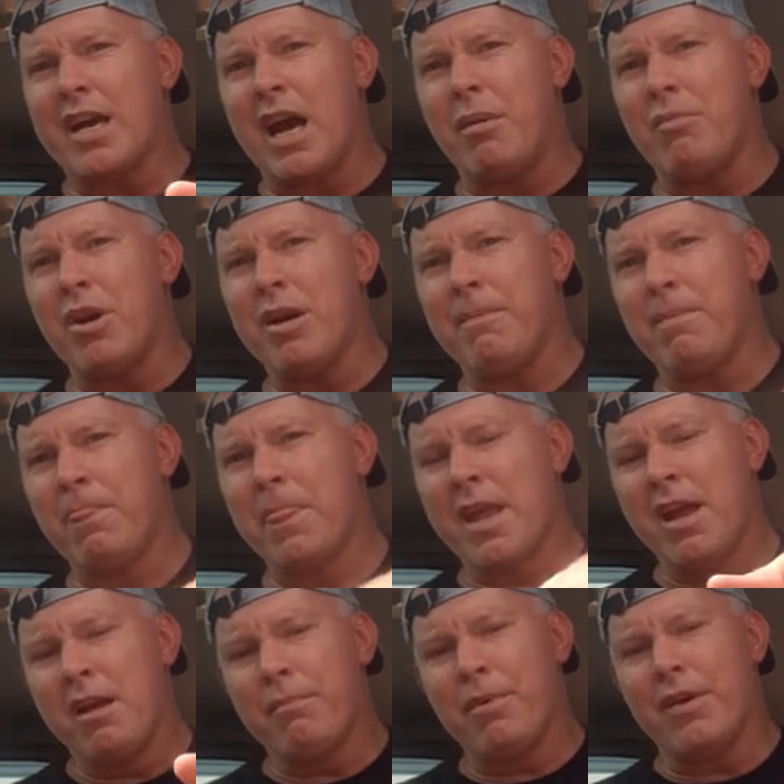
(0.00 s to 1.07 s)
camera,
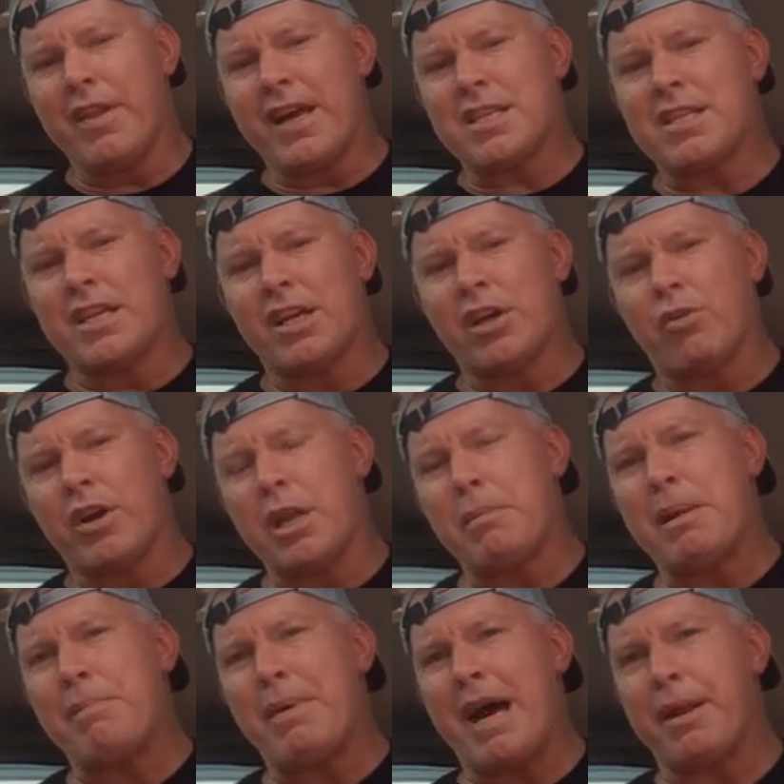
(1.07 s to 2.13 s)
but that's an
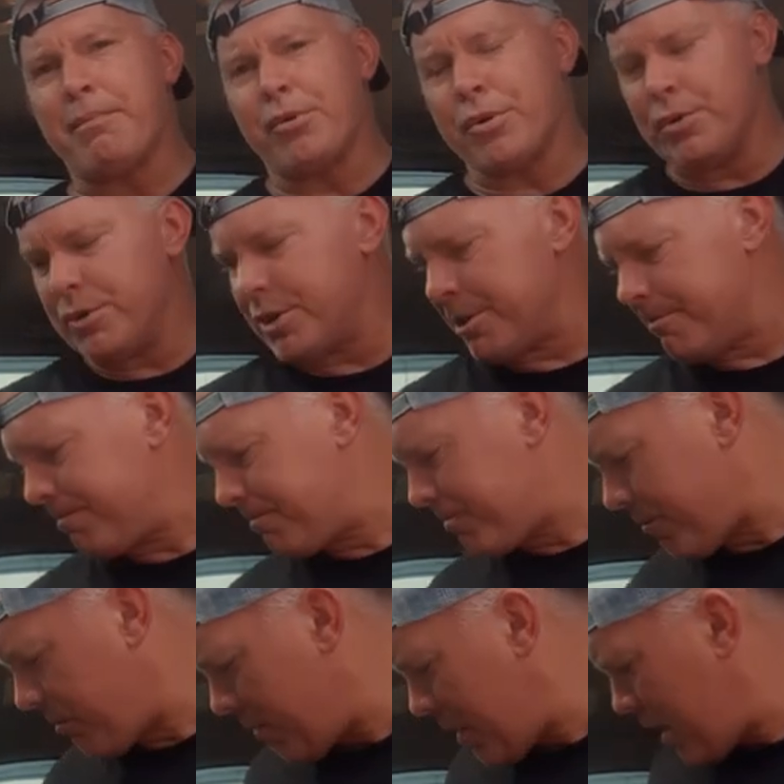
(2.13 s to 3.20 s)
incredibly bad bruise.
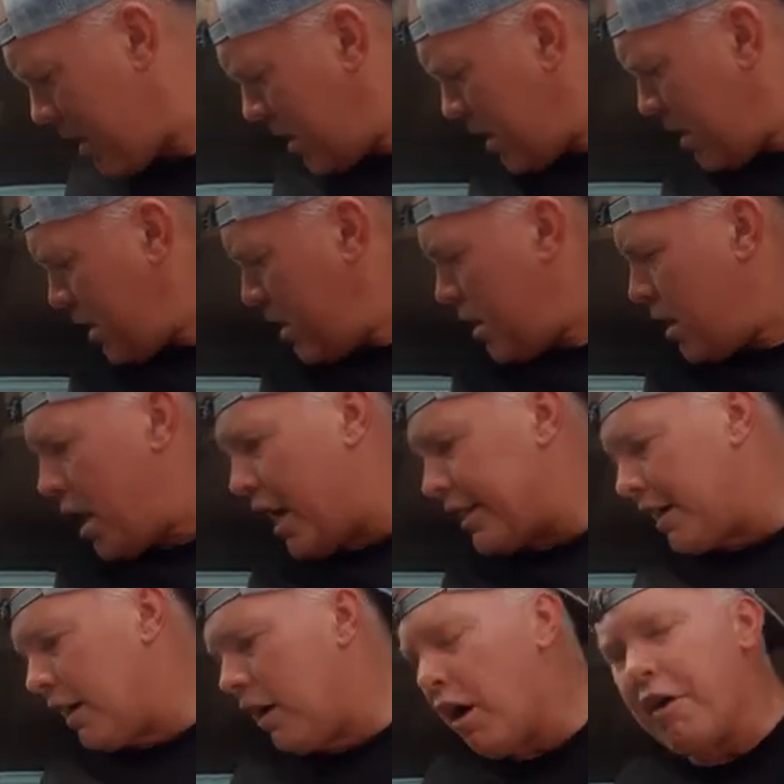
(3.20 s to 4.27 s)
I
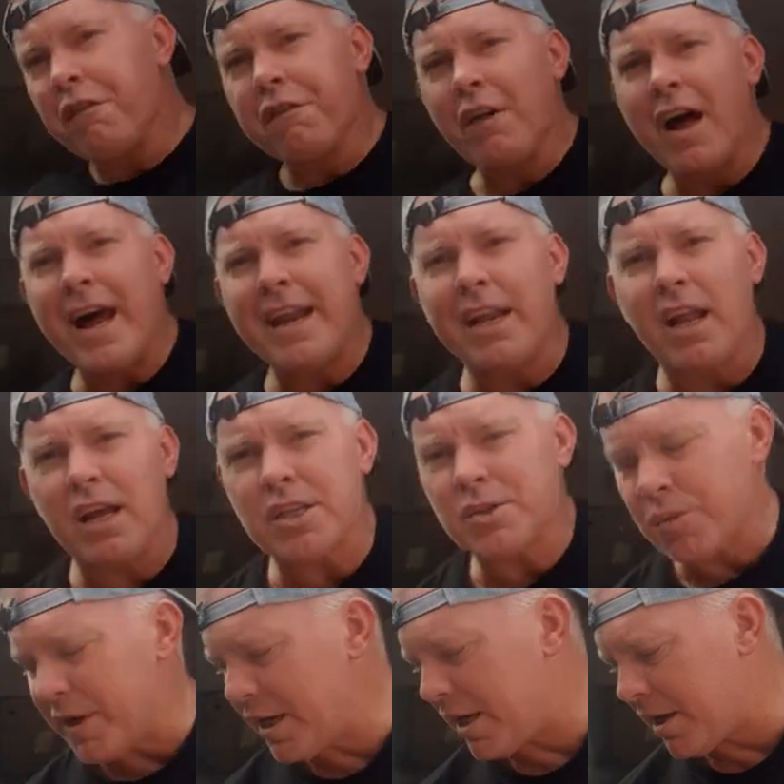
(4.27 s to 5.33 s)
did a lot of flying
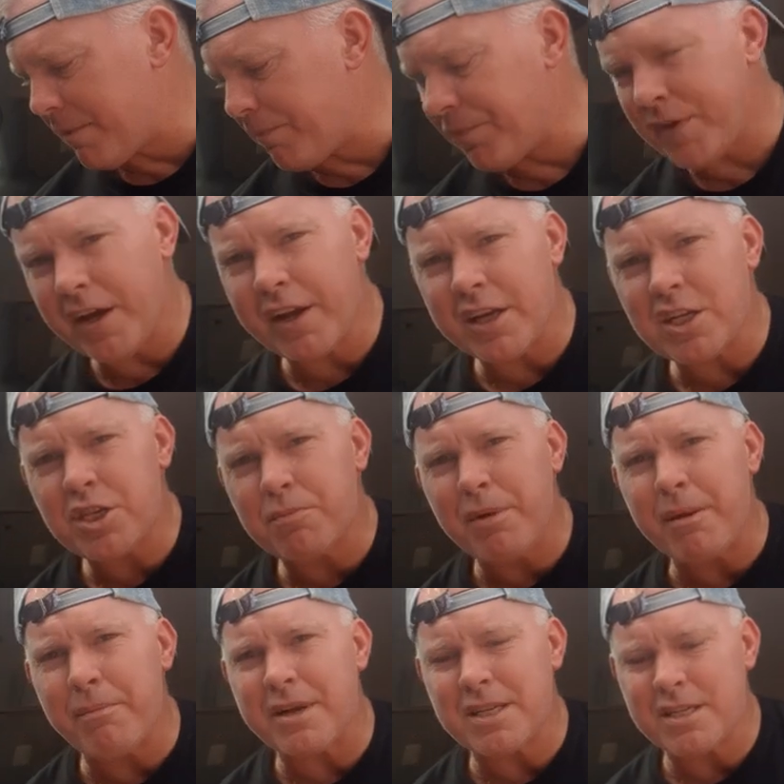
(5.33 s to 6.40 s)
last week, and I
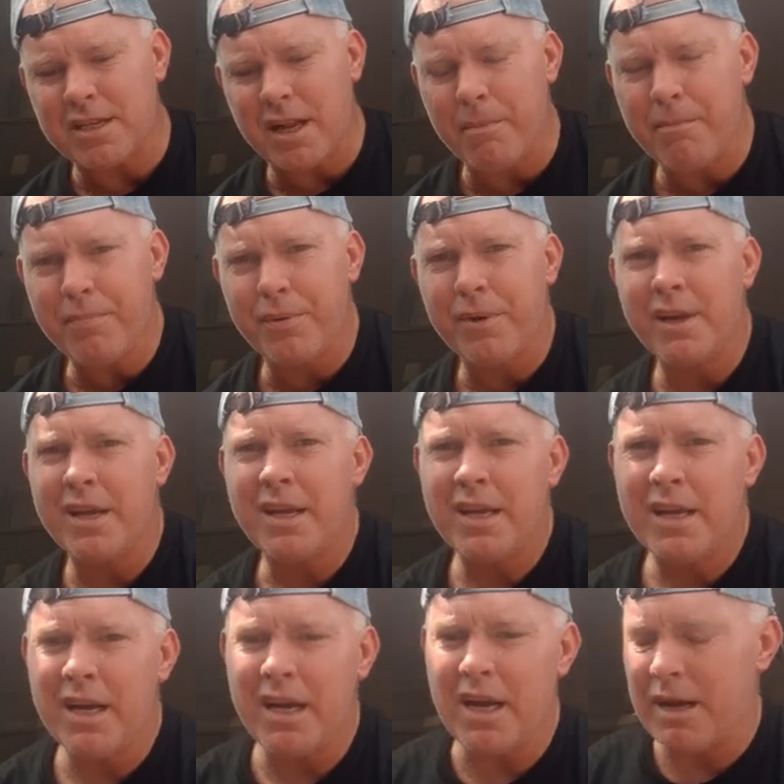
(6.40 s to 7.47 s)
split my stump.
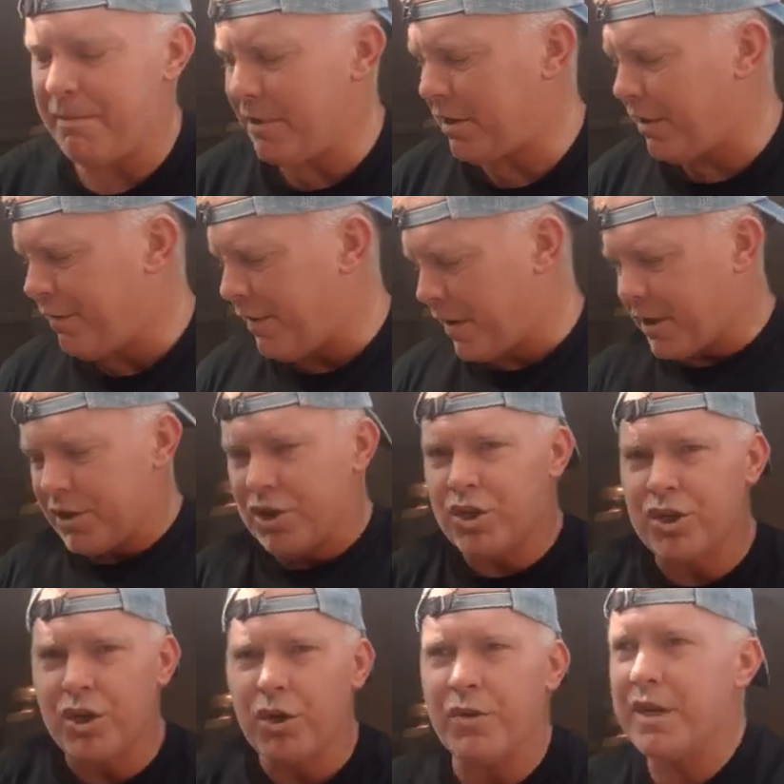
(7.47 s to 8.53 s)
I don't know if I can
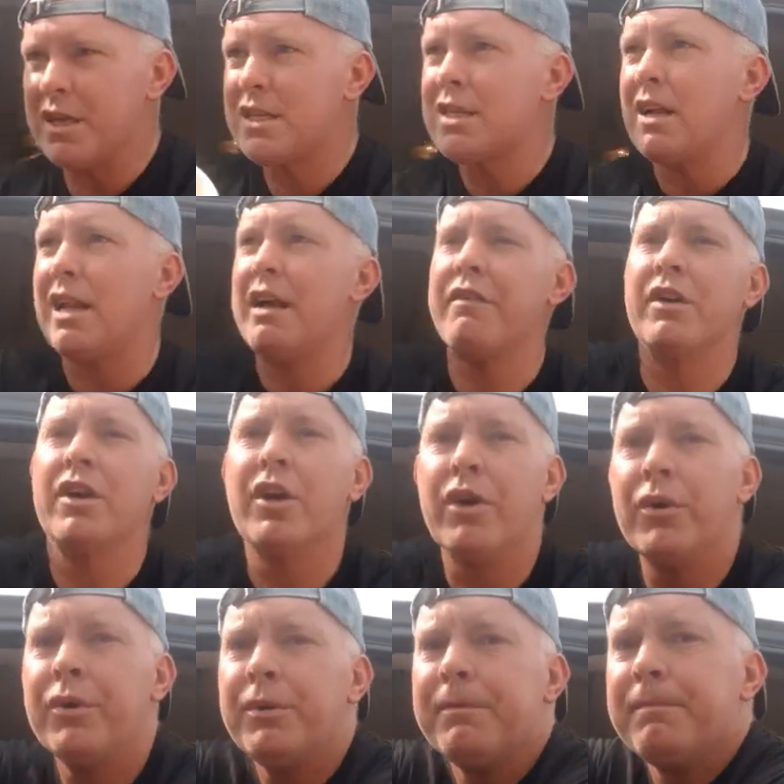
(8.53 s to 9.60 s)
show this. I'll have a
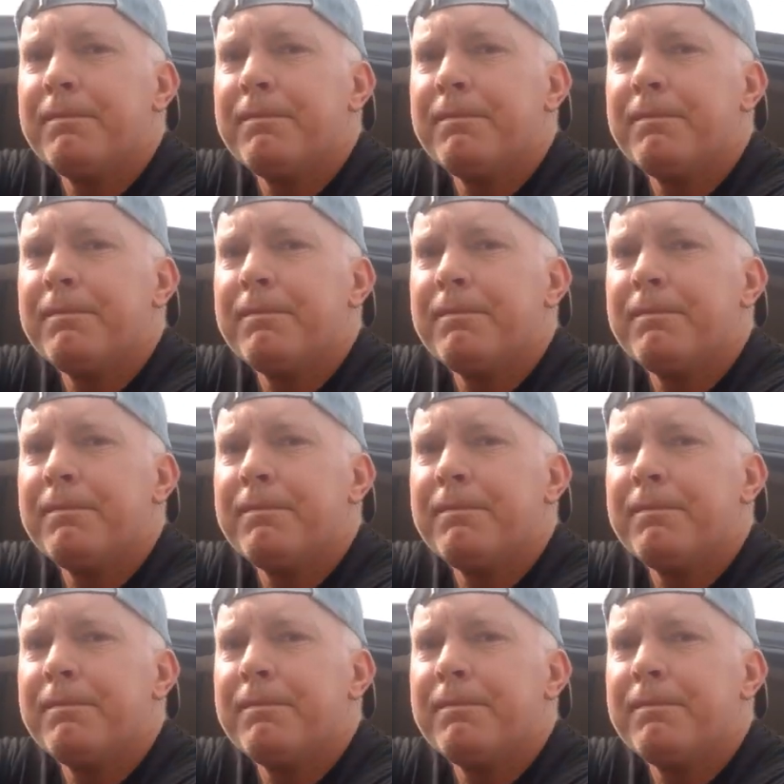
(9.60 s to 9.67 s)
go.